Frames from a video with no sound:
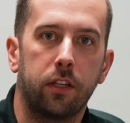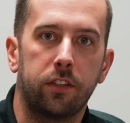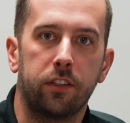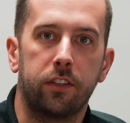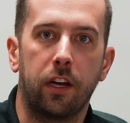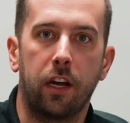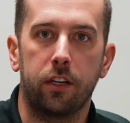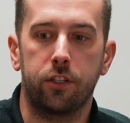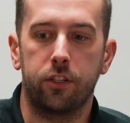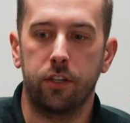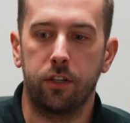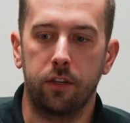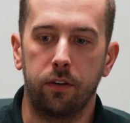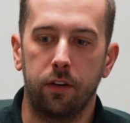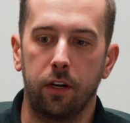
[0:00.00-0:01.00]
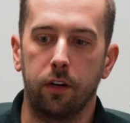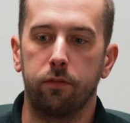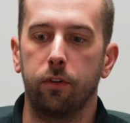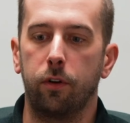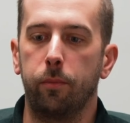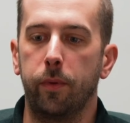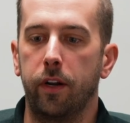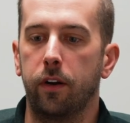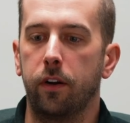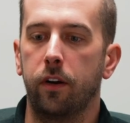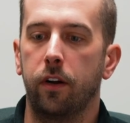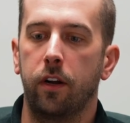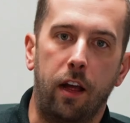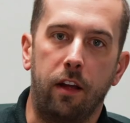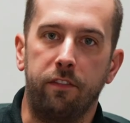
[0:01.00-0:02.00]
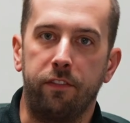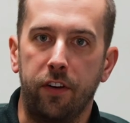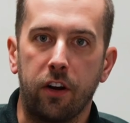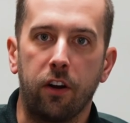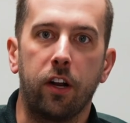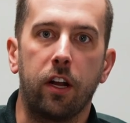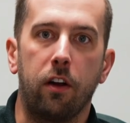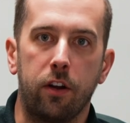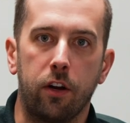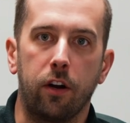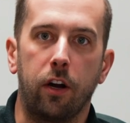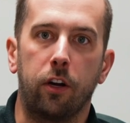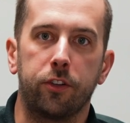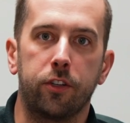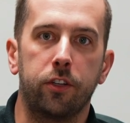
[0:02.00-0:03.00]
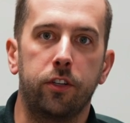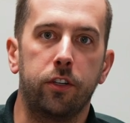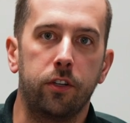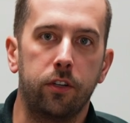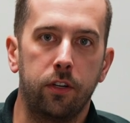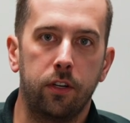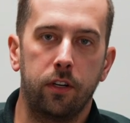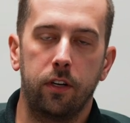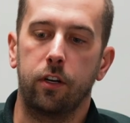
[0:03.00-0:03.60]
that's attached to the airflow meter and figuring out your altitude,